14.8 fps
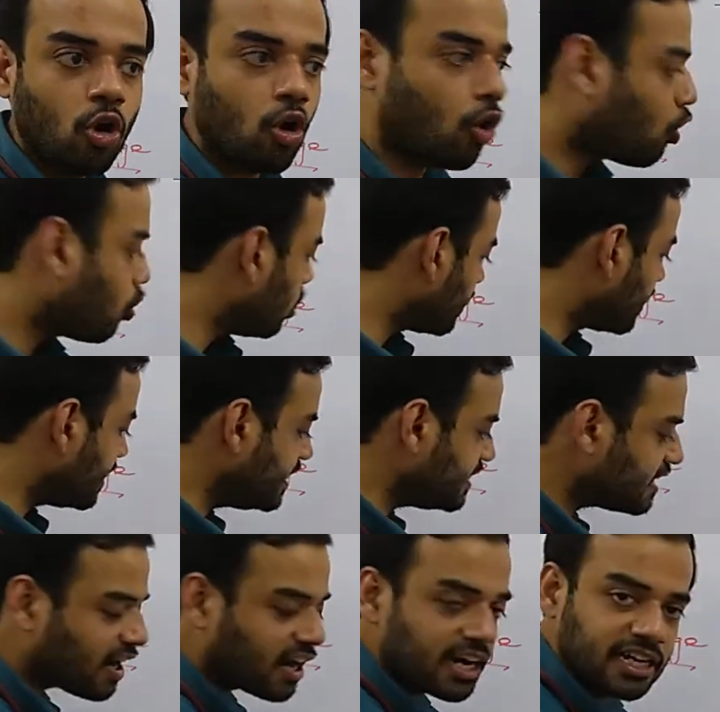Already
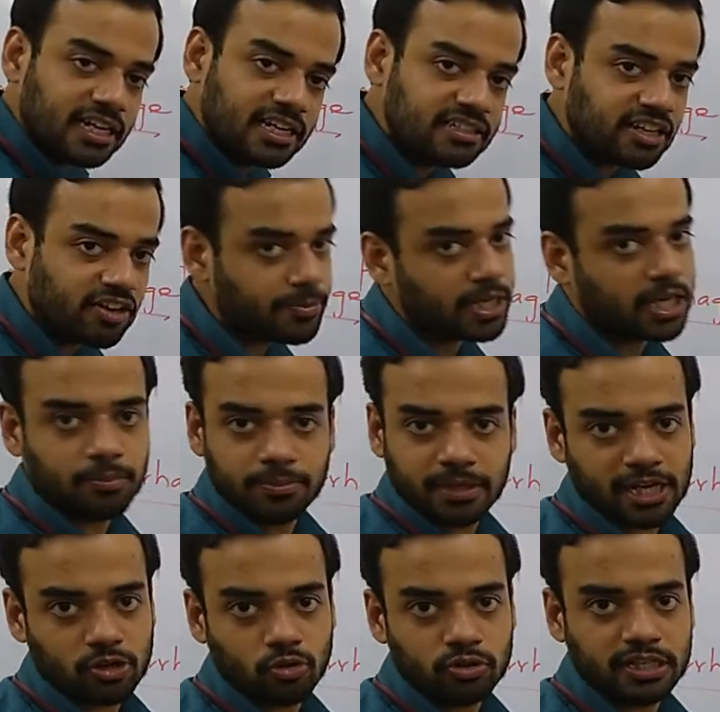the arteries have become
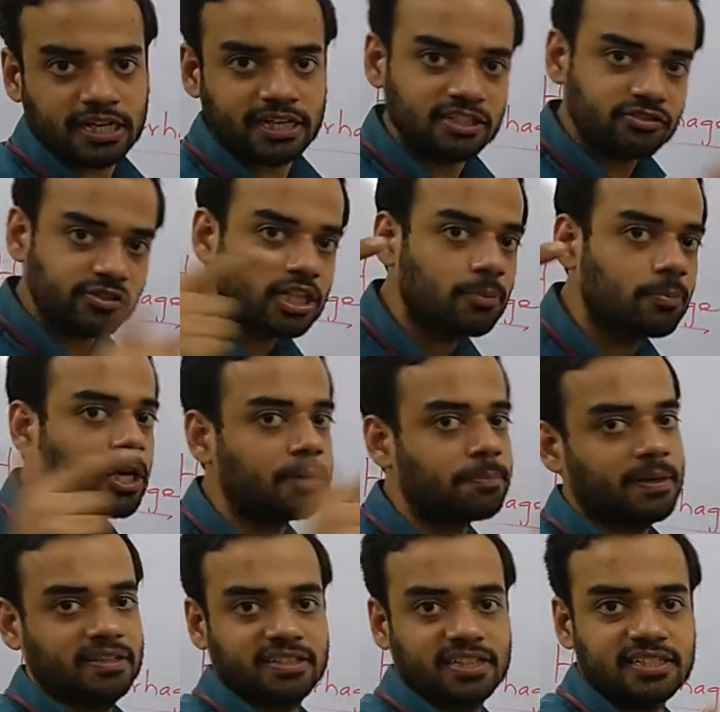narrow. That is why the blood
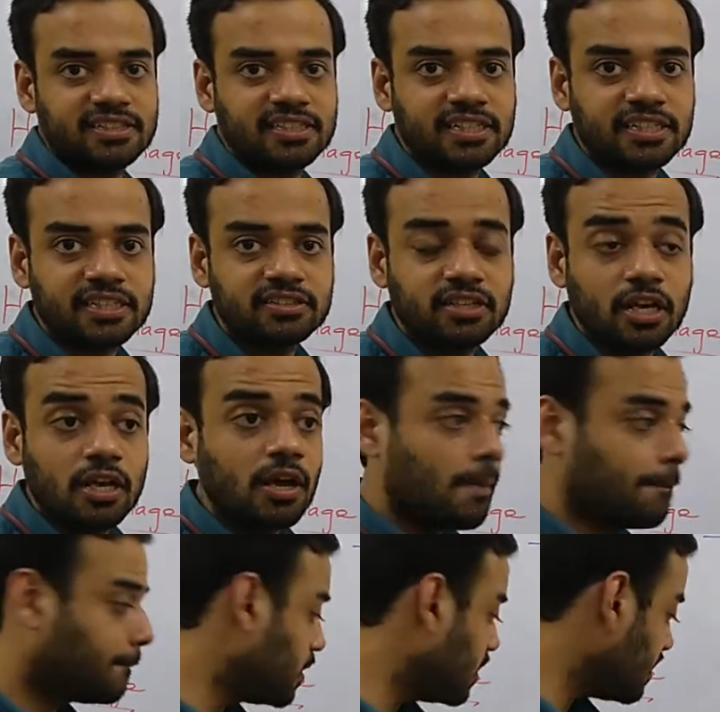pressure is increased.
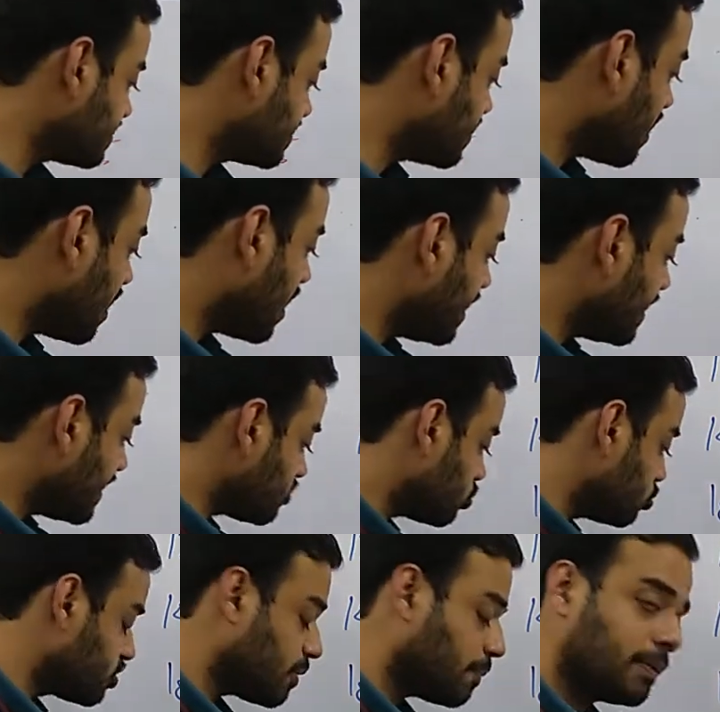Plus the heart has
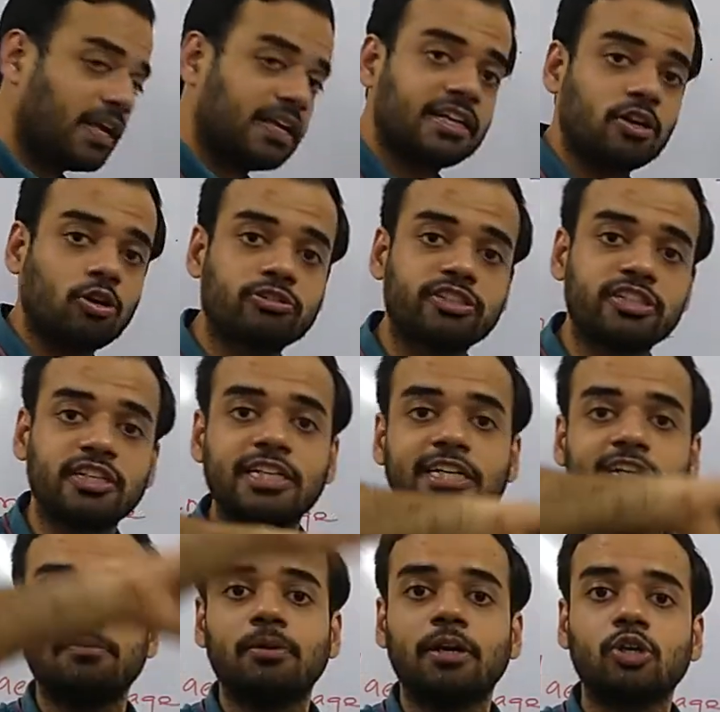to supply that
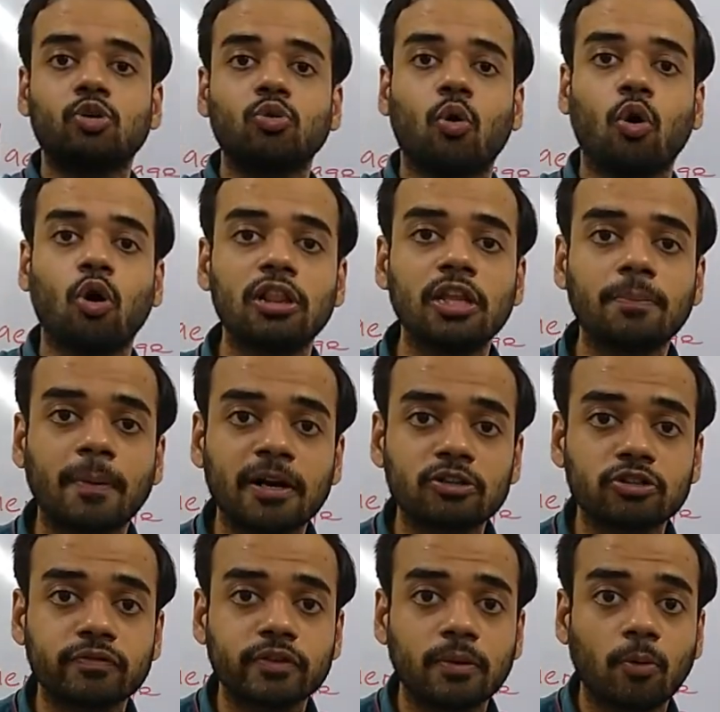oxygenated blood to all the parts
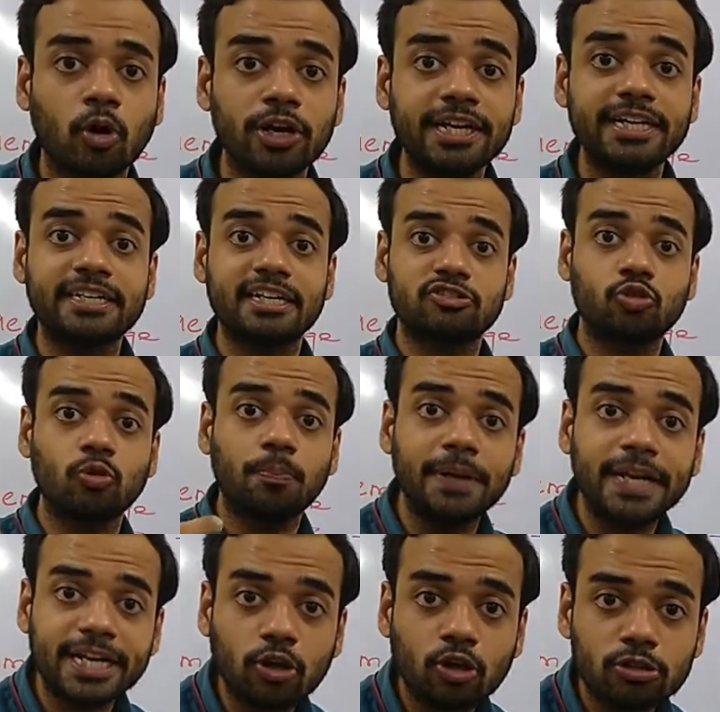of the body. It has to
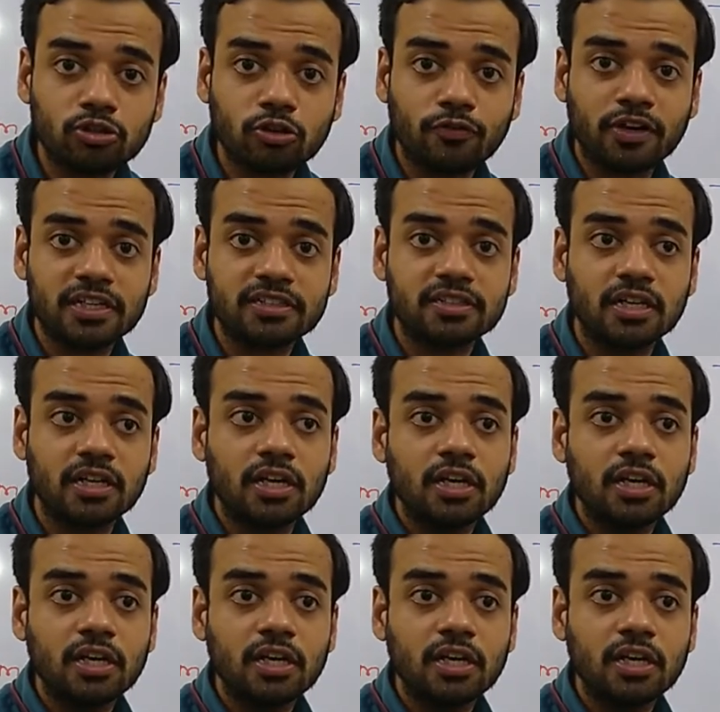beat also fast.